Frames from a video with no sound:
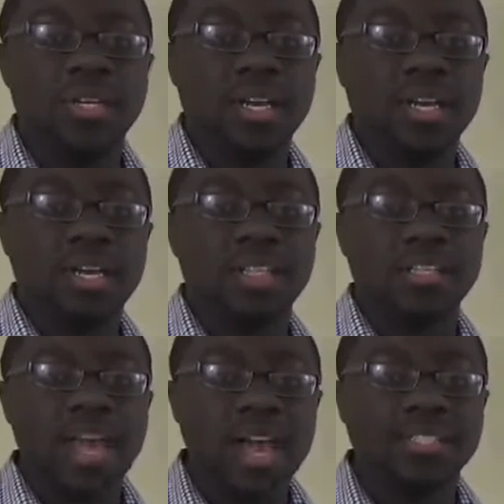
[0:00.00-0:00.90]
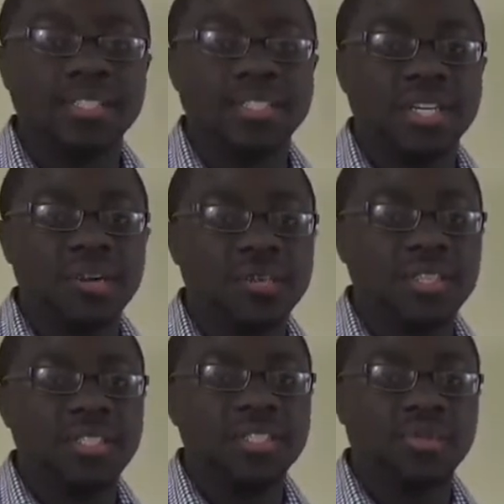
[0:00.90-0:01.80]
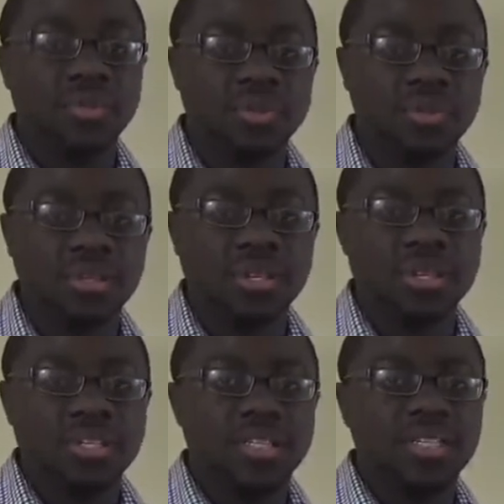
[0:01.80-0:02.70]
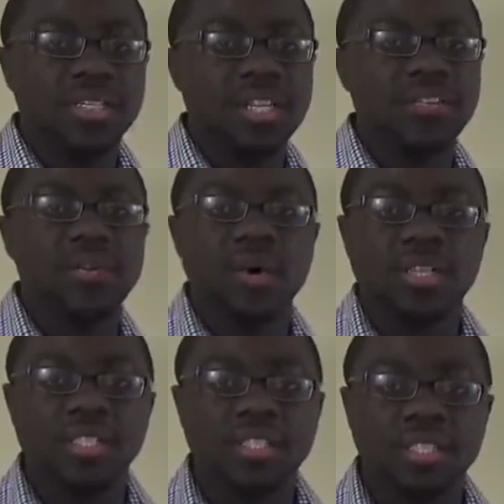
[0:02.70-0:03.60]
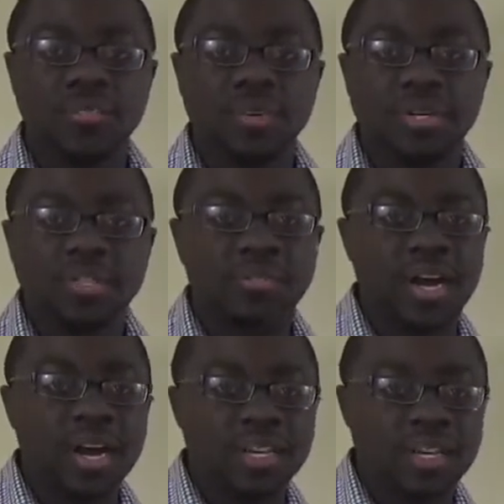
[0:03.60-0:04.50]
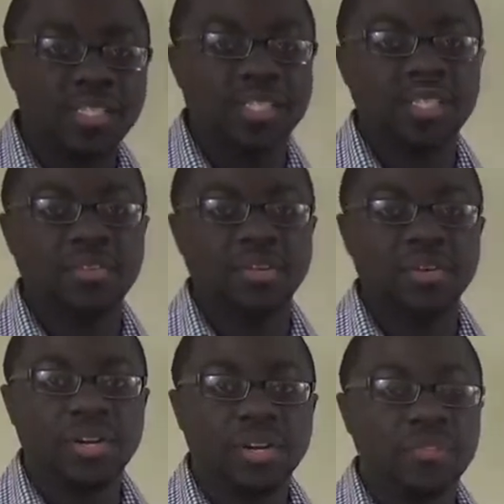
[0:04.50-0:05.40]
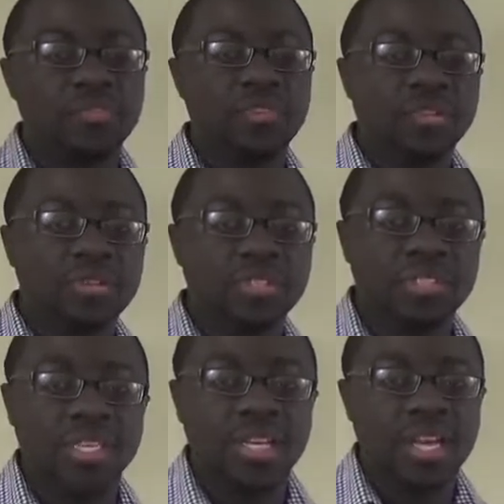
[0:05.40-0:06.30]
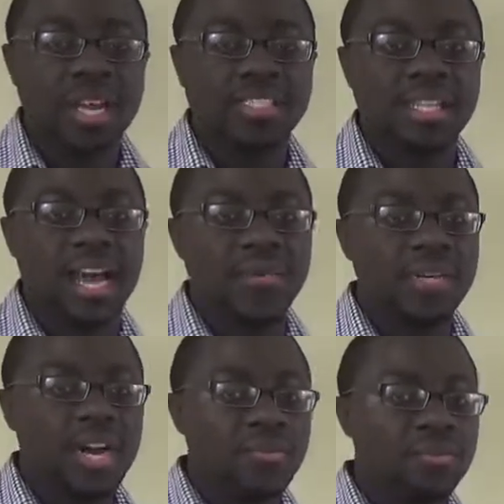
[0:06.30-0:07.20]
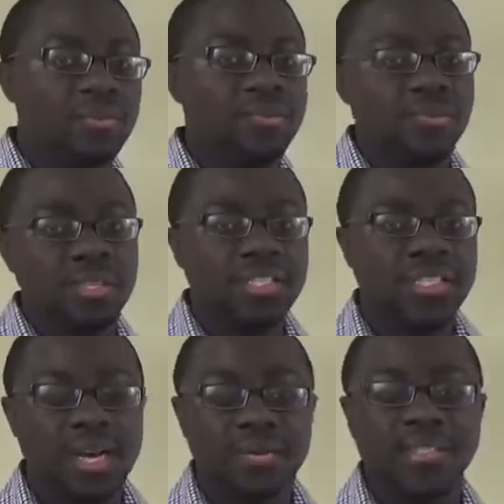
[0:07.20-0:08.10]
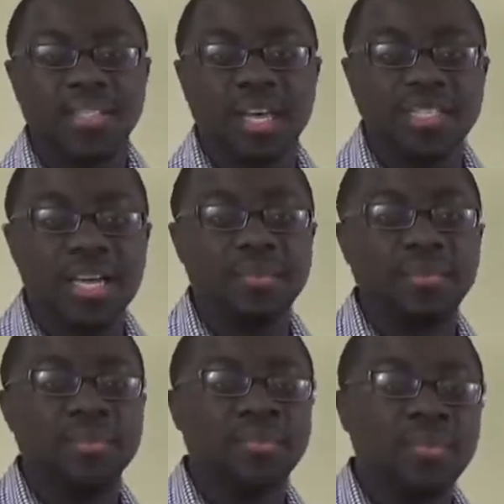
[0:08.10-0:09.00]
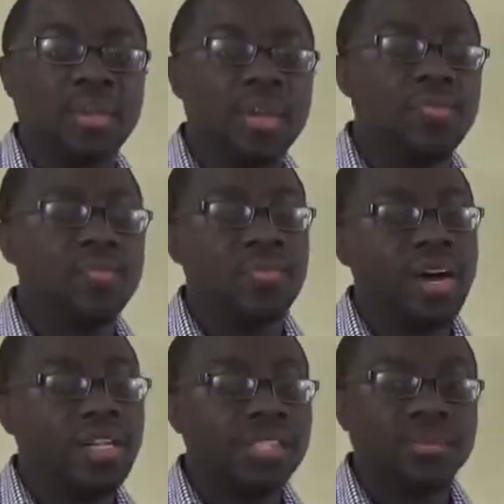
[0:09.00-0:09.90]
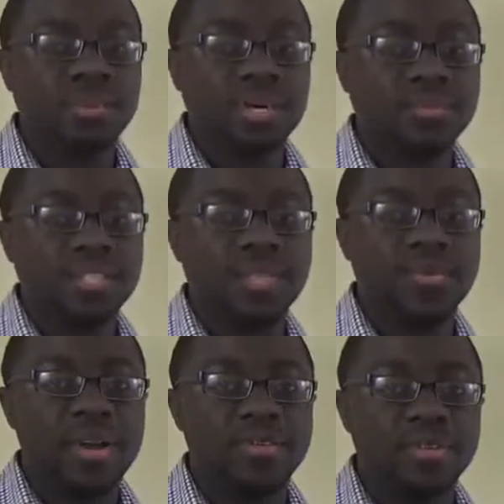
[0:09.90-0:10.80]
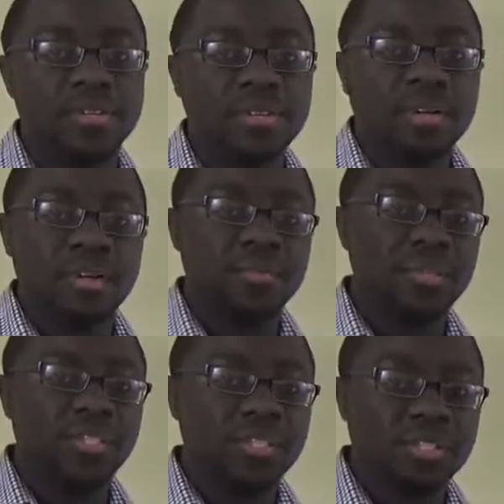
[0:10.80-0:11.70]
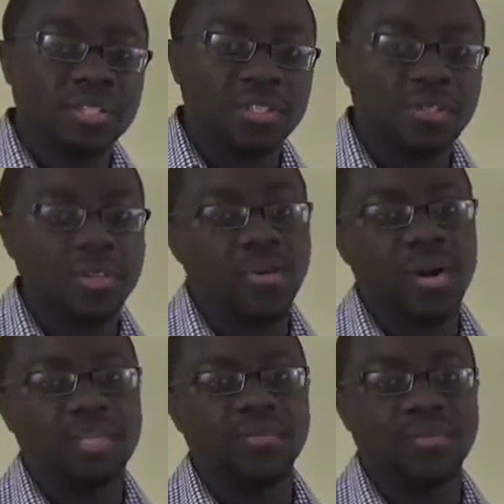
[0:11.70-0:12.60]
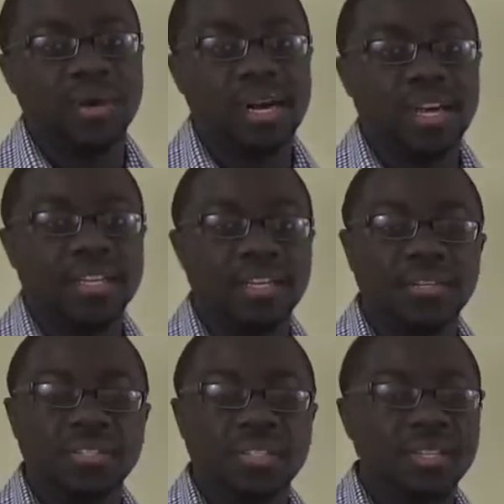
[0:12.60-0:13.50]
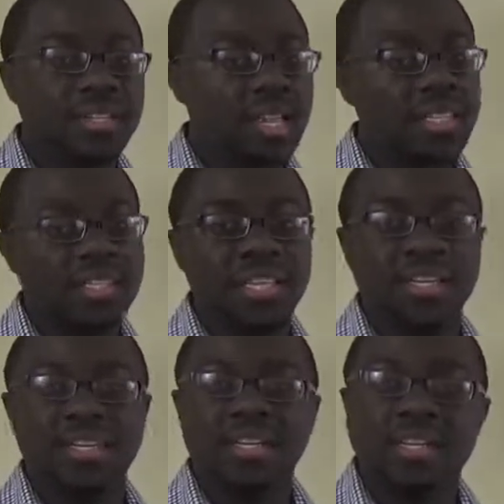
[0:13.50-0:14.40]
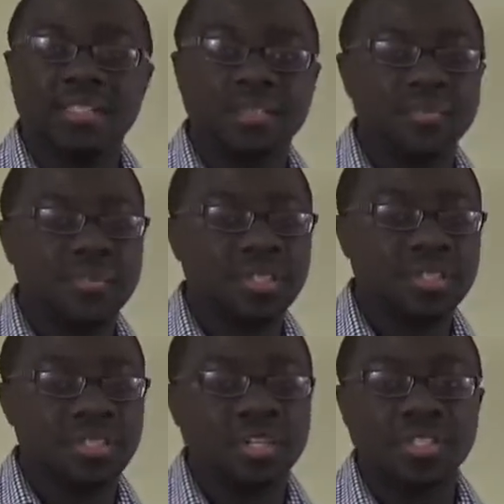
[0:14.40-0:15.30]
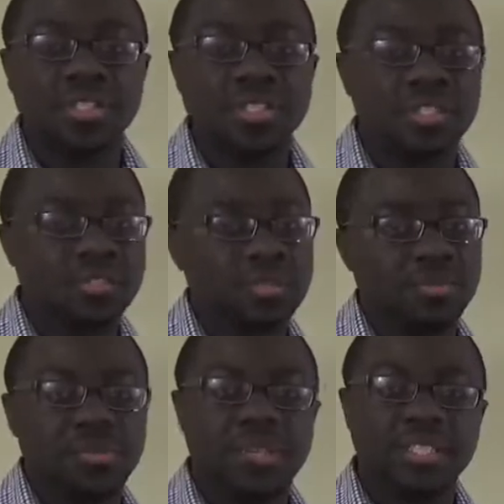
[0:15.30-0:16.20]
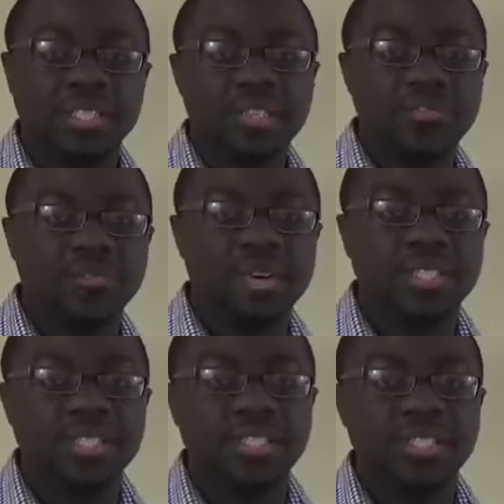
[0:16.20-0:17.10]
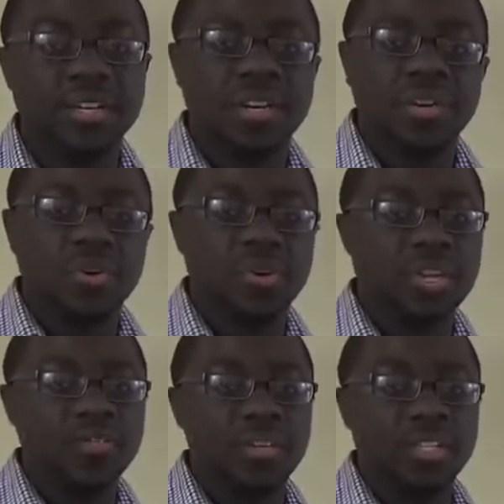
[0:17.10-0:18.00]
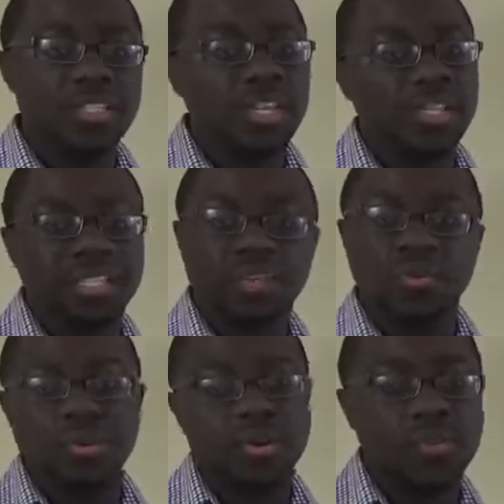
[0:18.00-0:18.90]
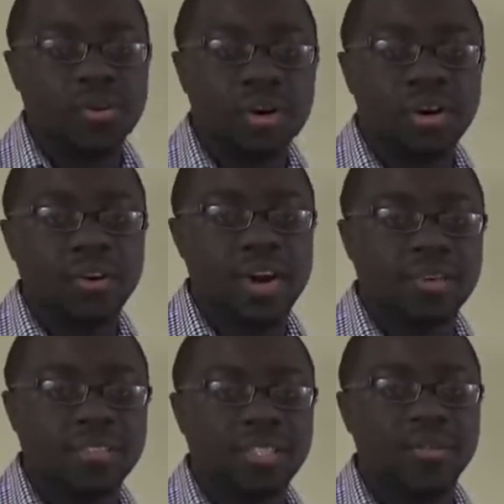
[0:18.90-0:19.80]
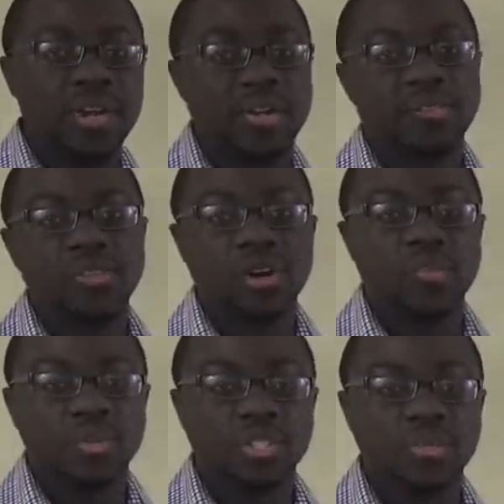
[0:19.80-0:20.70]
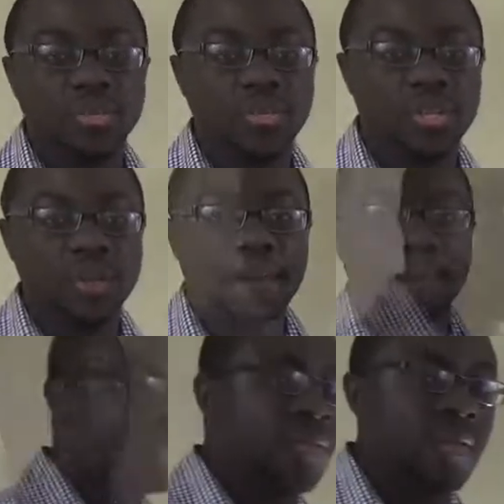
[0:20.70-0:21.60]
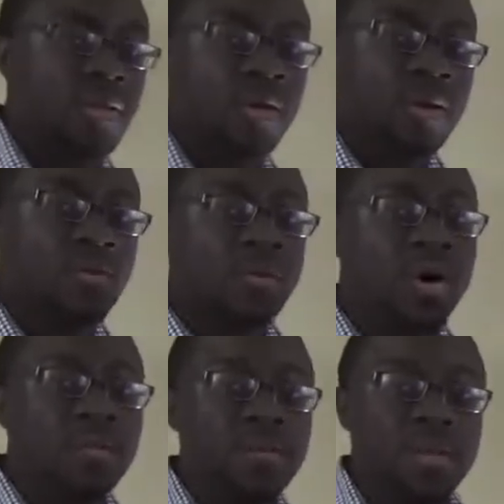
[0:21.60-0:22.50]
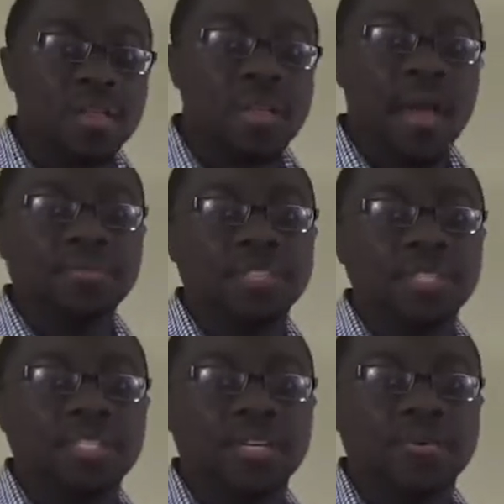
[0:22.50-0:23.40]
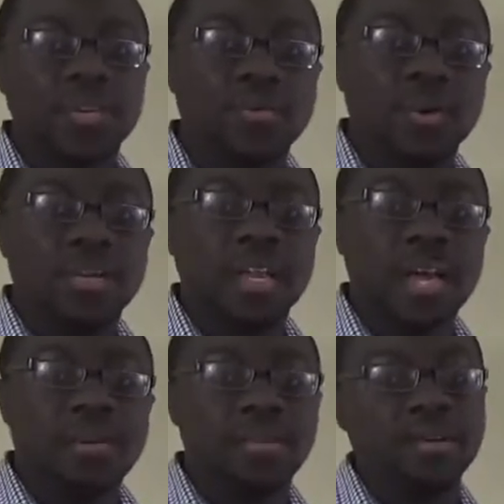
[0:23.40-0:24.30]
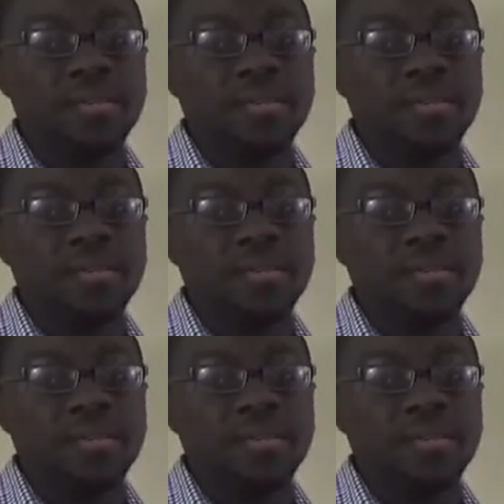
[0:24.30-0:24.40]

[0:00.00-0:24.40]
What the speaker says: and ask yourself, is this smooth? Does this leave questions in the reader's mind? Does it leave the reader confused as to how we got from this topic to that topic? If you find those problems in your paper, be sure to correct them by using, like I said, some conjunctions or some transition phrases, or even changing the order of your paragraphs to make it flow more smoothly. Well, that was just a quick rundown of the